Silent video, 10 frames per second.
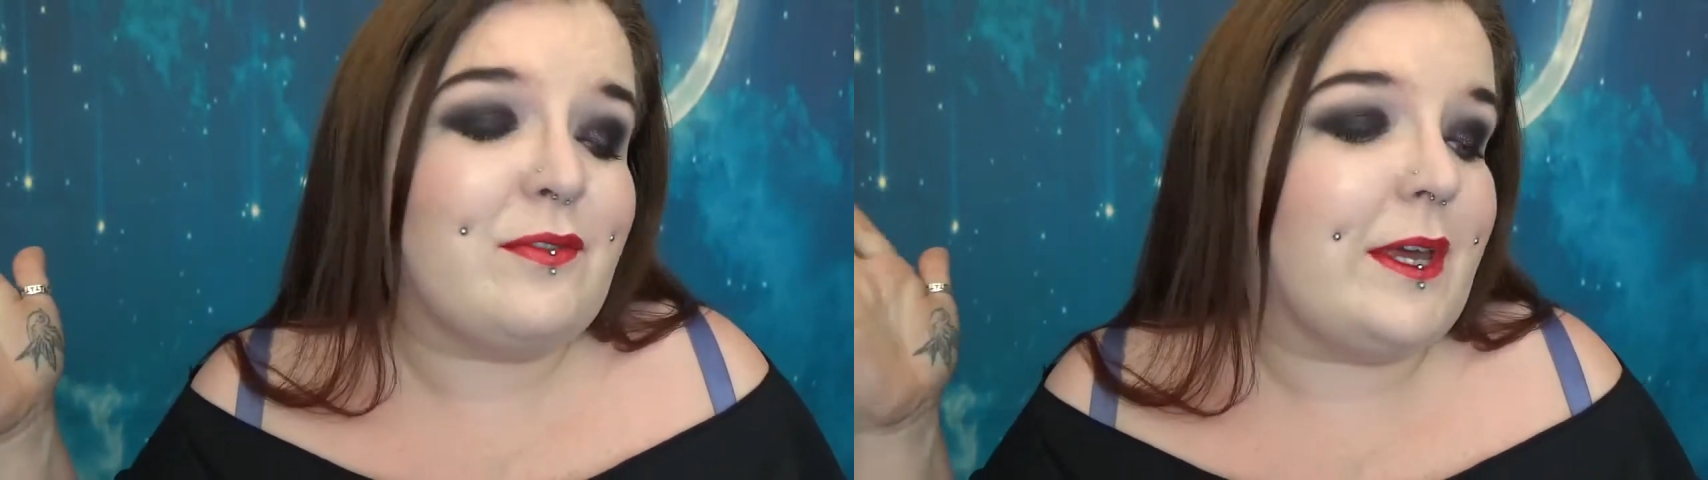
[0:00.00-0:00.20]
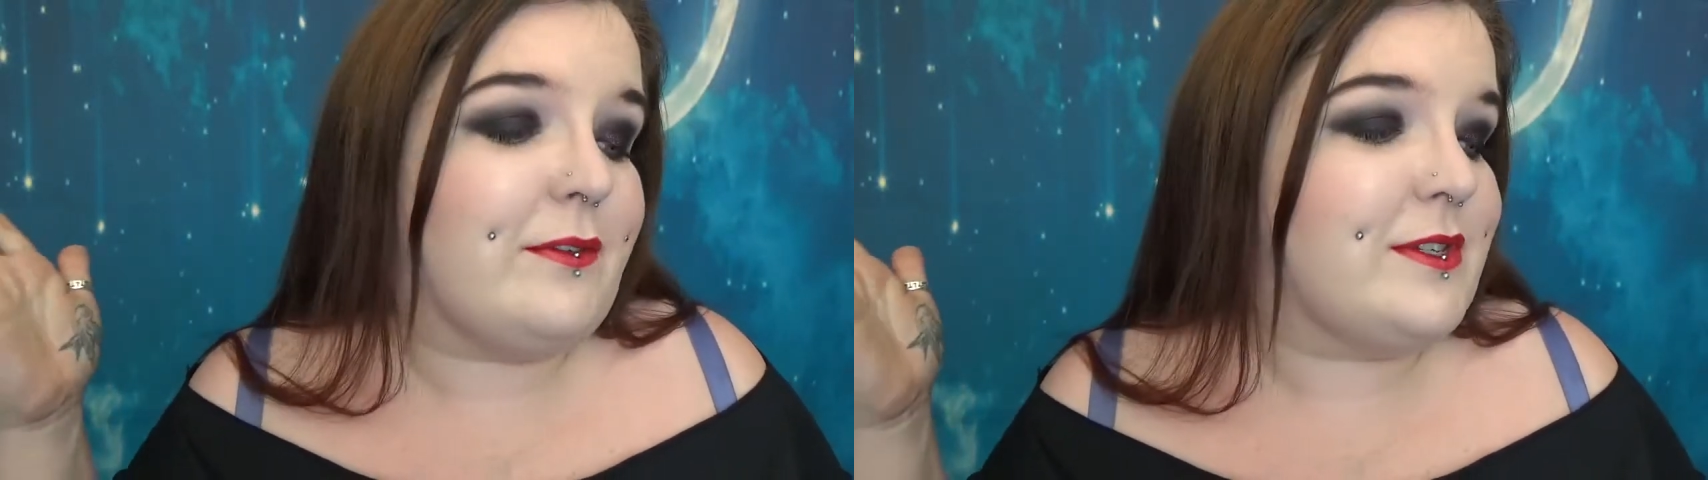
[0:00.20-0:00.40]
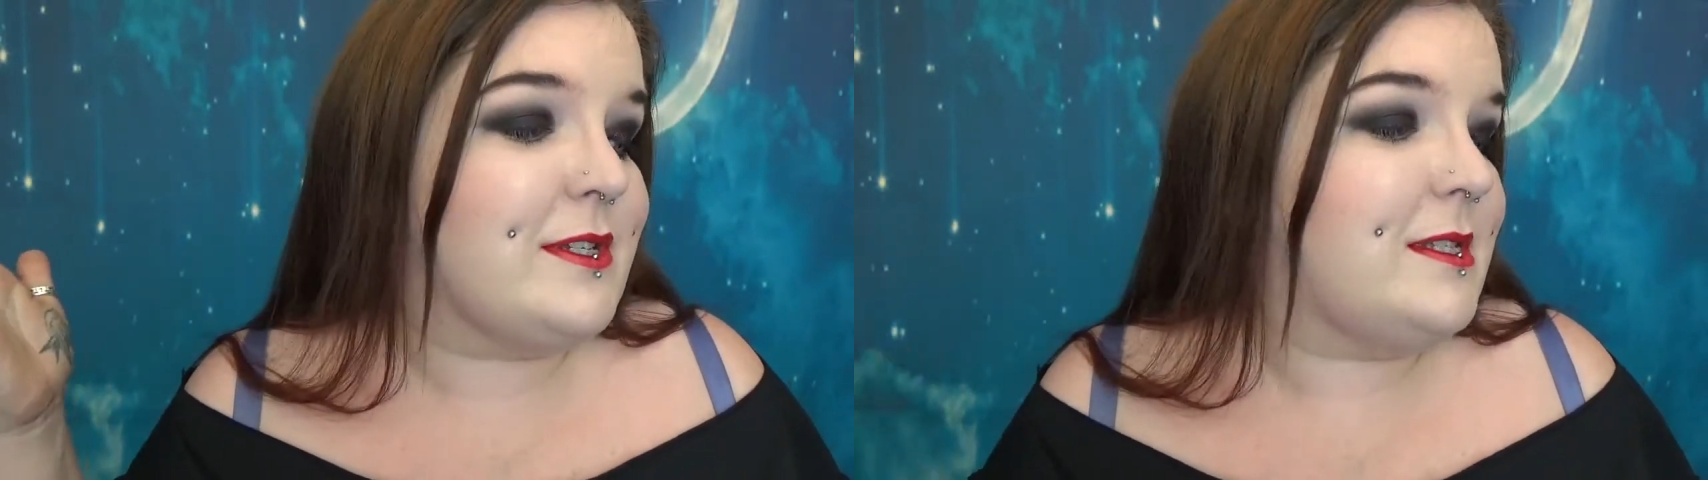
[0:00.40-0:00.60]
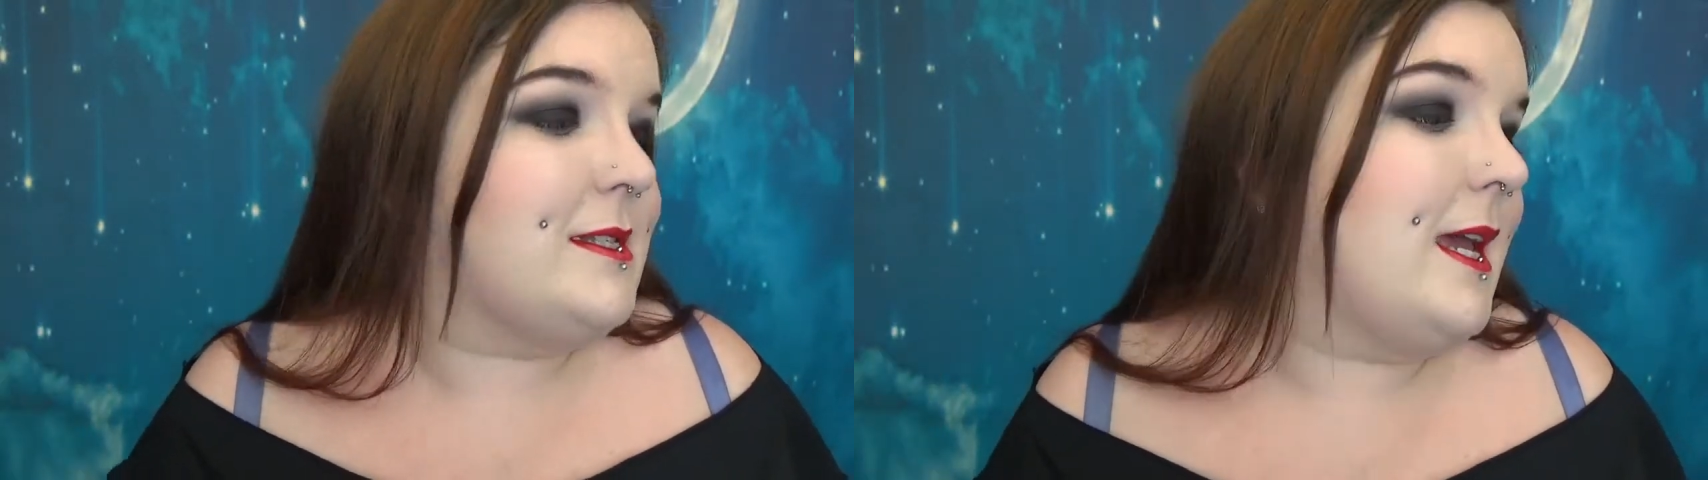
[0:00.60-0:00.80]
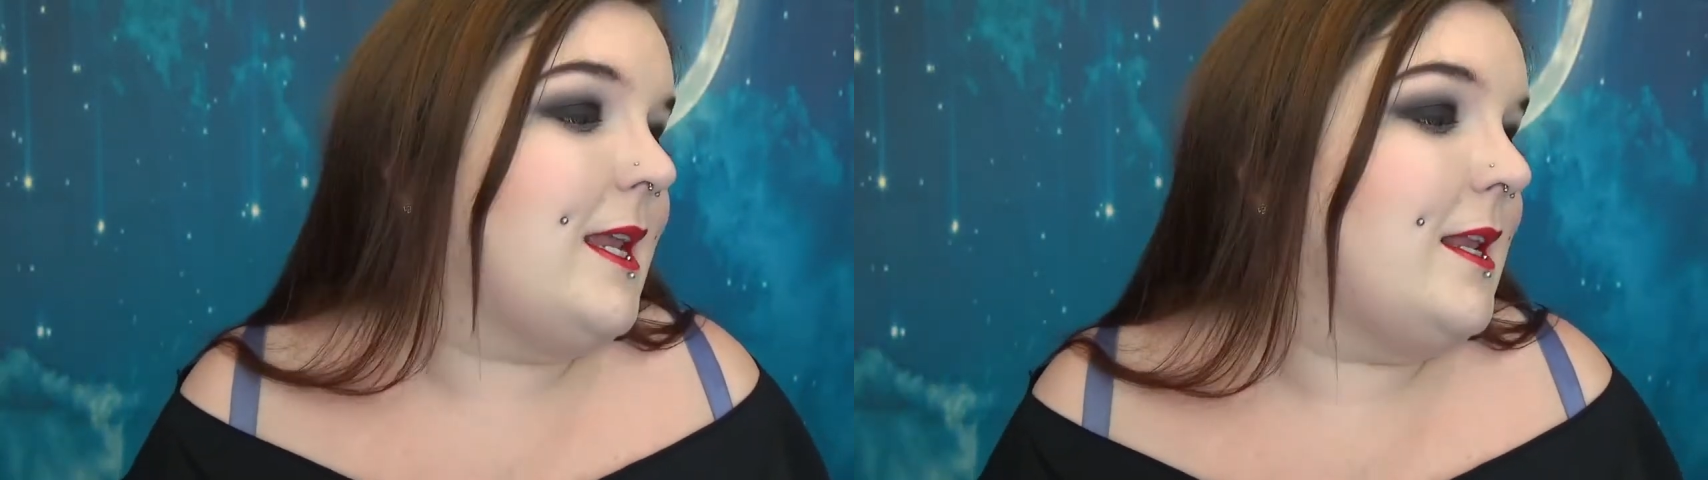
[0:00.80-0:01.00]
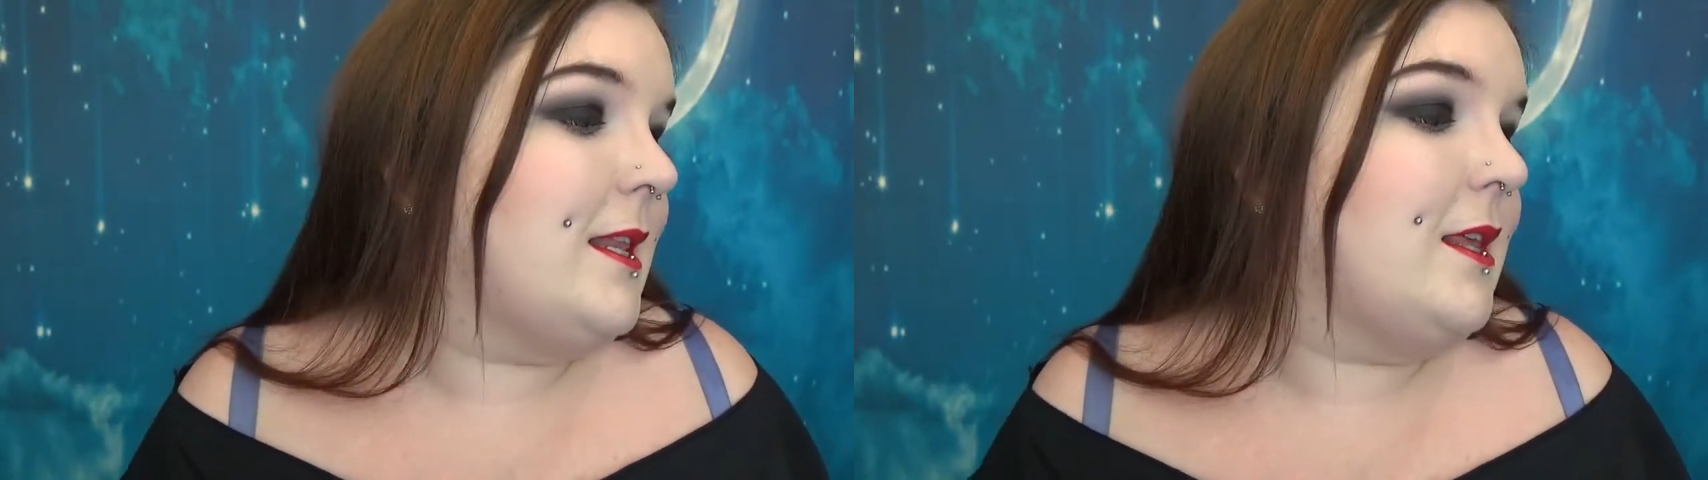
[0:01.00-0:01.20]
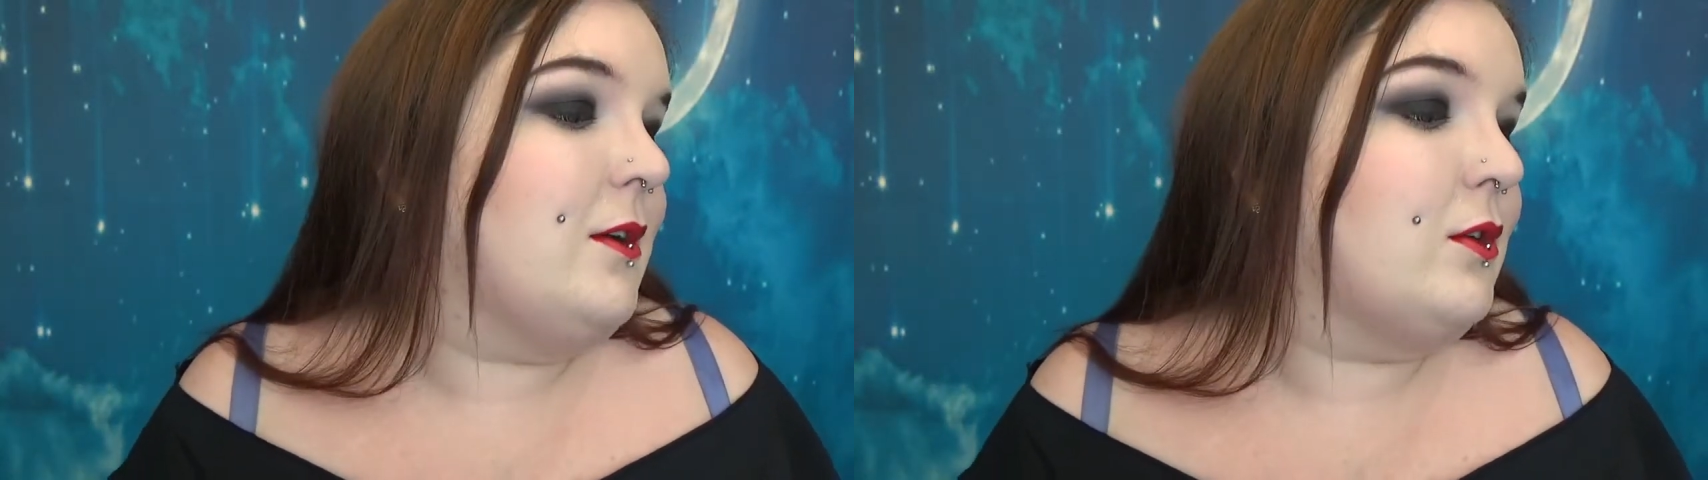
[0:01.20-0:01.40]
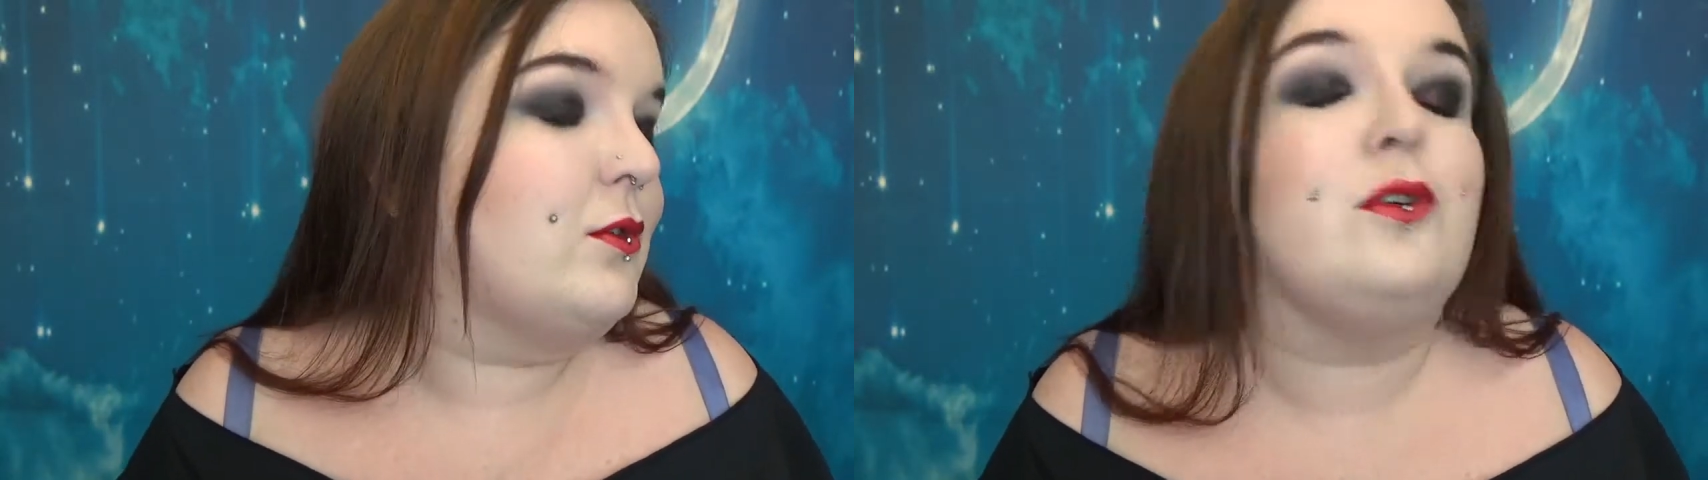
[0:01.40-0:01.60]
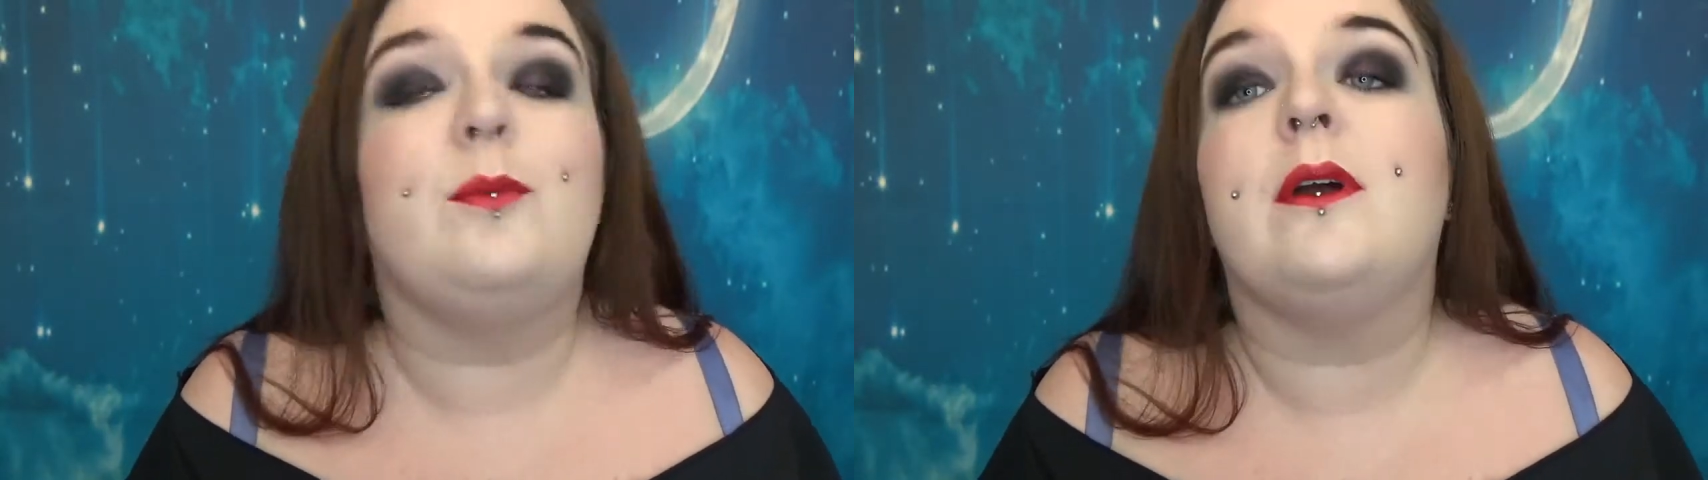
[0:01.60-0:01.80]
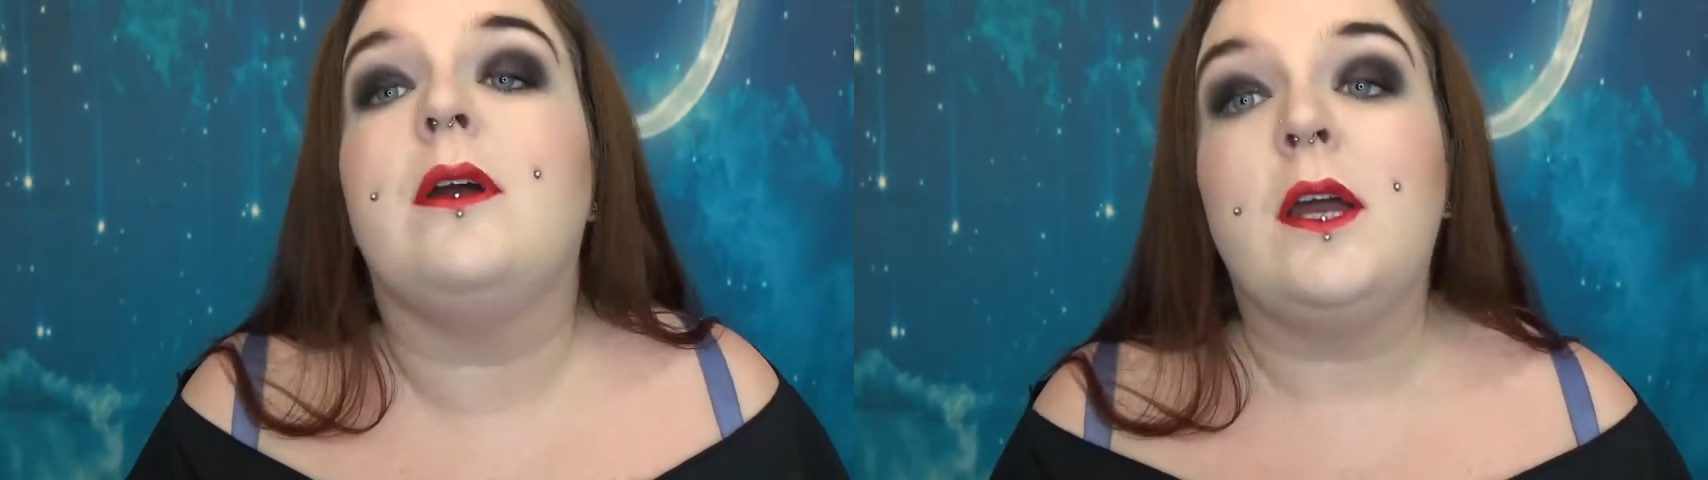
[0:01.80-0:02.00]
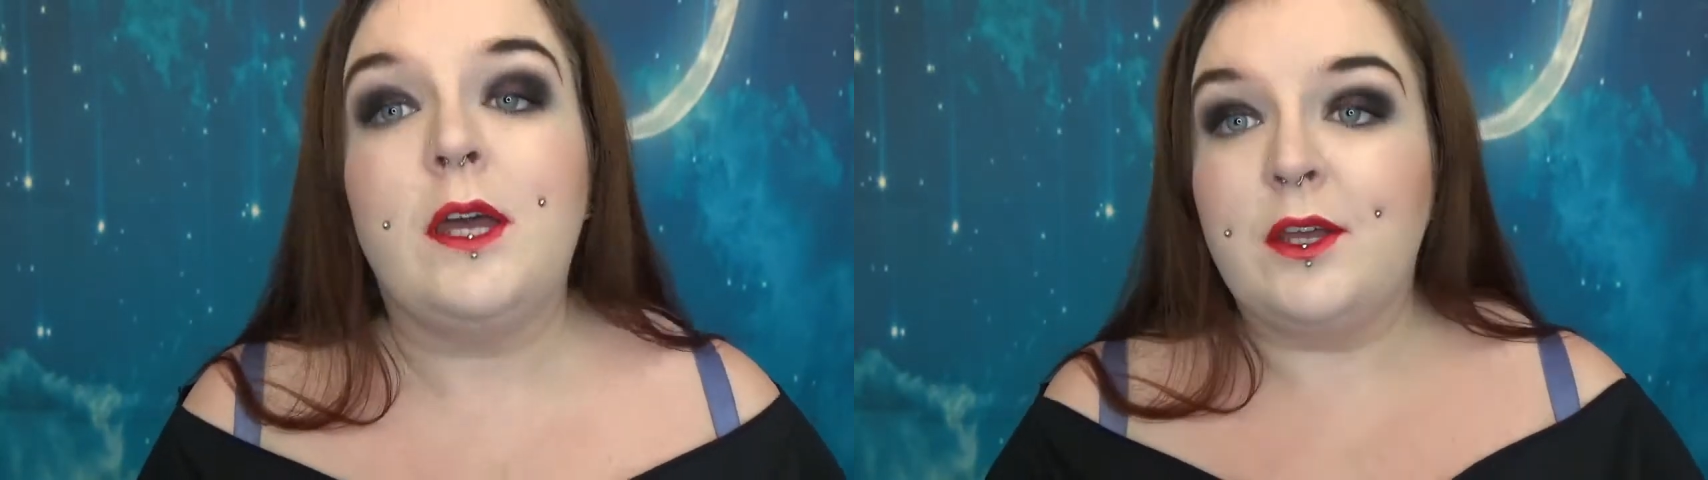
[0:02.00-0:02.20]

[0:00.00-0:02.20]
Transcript: I've just decided that October